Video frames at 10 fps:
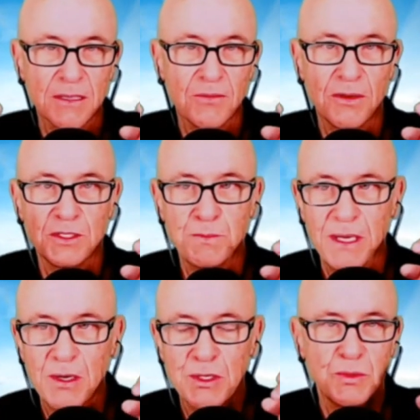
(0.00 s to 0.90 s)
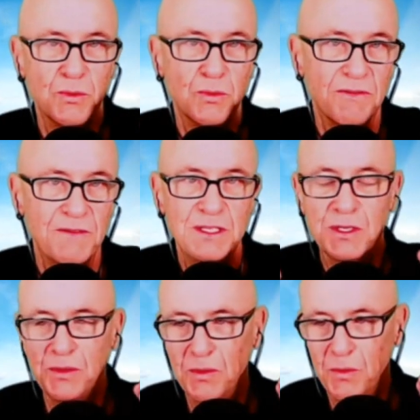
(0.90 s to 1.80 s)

We're spiritual, we're physical, we're